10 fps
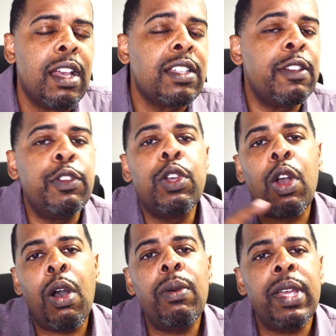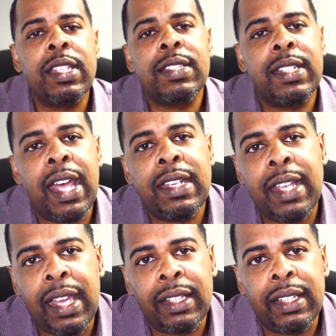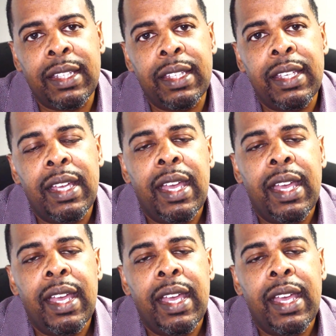Because if you go into that daily